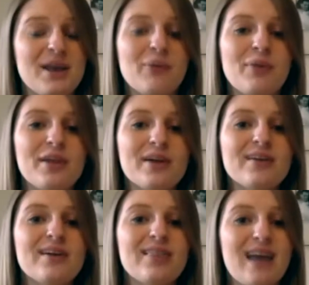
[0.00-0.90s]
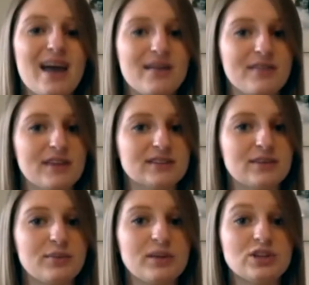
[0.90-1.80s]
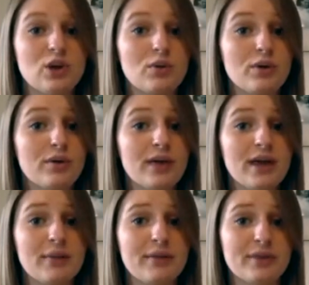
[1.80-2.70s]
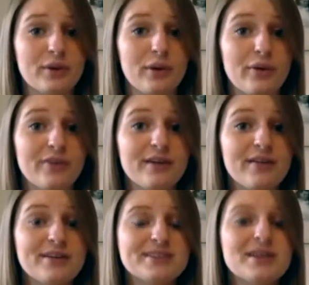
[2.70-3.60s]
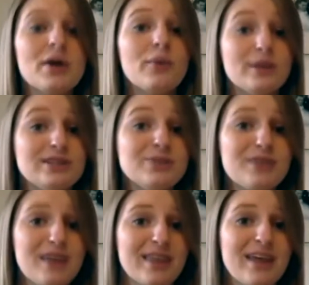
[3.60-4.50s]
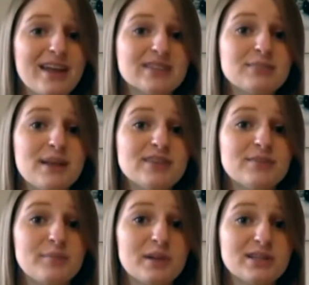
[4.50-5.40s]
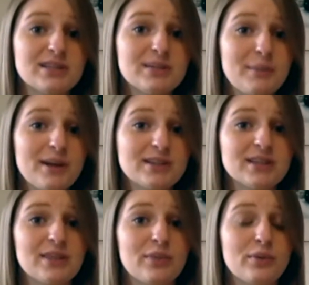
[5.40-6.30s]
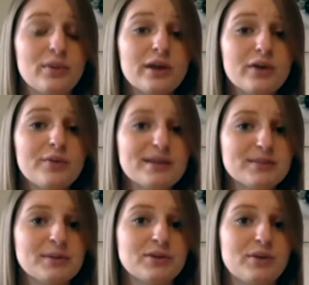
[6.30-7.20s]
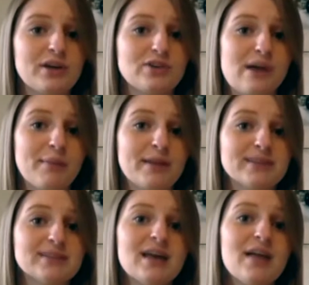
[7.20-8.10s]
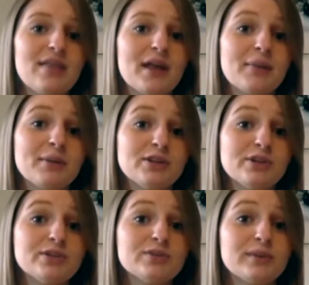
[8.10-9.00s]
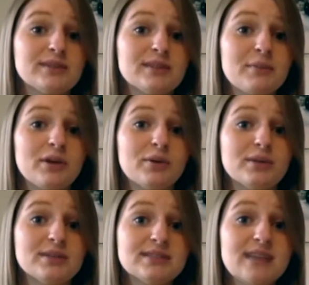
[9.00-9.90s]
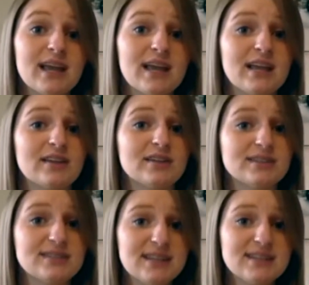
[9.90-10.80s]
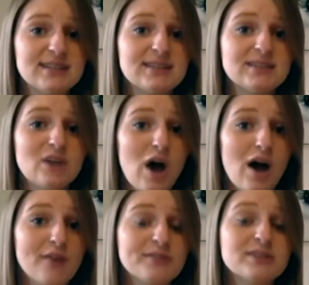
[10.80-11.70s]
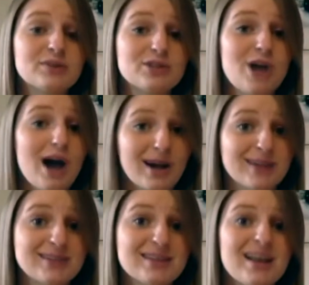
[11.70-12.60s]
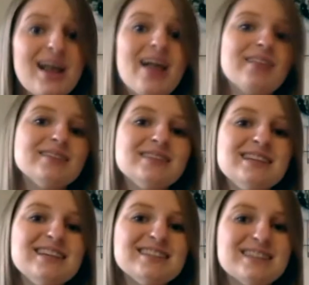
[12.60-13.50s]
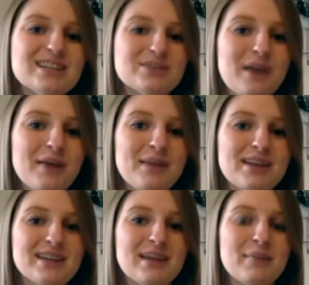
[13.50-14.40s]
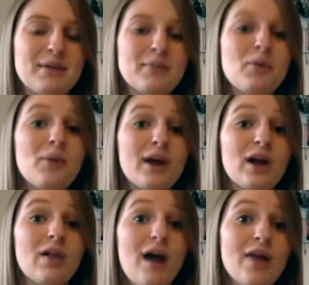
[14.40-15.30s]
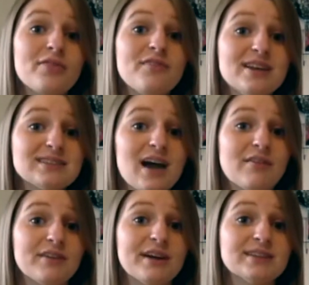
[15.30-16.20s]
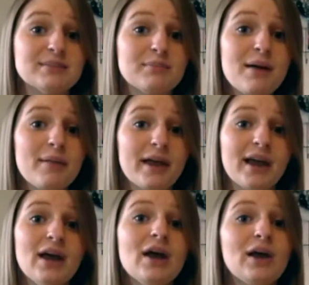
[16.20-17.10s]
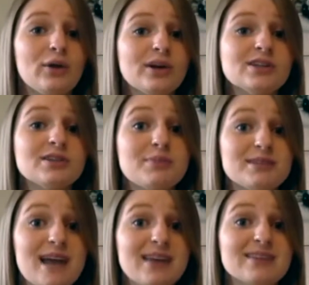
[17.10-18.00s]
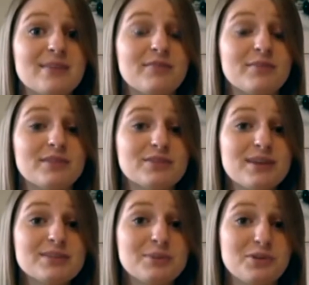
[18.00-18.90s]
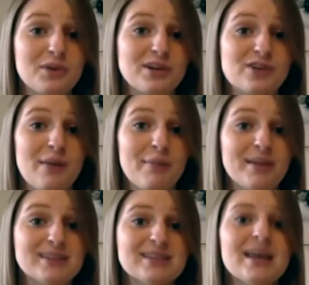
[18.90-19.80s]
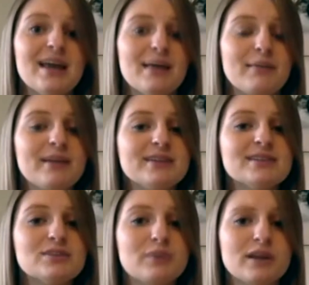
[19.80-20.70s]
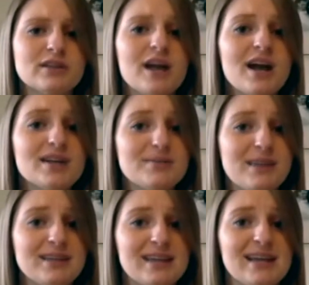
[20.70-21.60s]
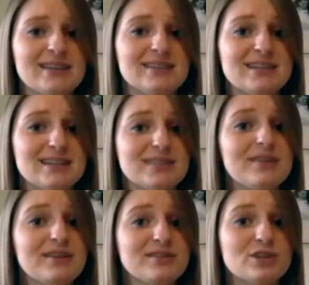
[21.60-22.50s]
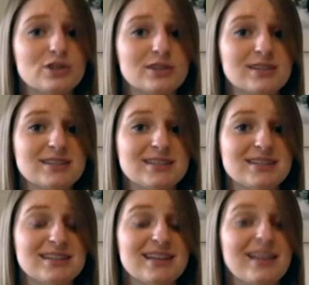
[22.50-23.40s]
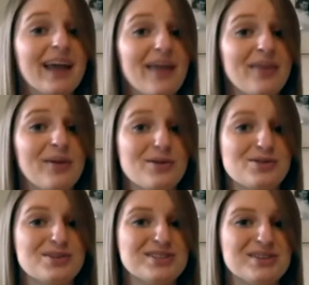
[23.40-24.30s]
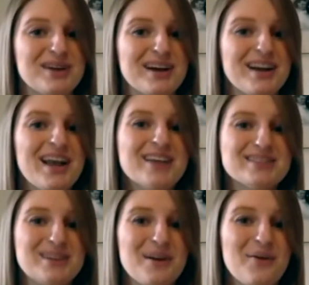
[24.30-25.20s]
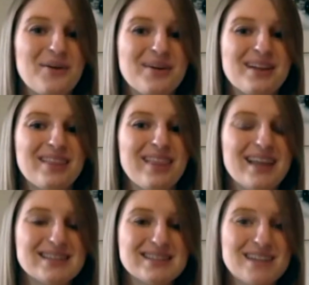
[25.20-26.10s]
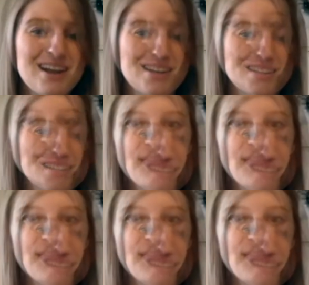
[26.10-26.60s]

While there are a lot of things that we don't know yet about the coronavirus, we do think that it spreads from person to person through little respiratory droplets that are produced when someone who is sick either sneezes, coughs, or talks. The CDC is recommending that people wear cloth face coverings in public in order to protect them from these respiratory droplets in places where it's hard to maintain 6 feet of social distancing, like at the grocery store. So, let's start.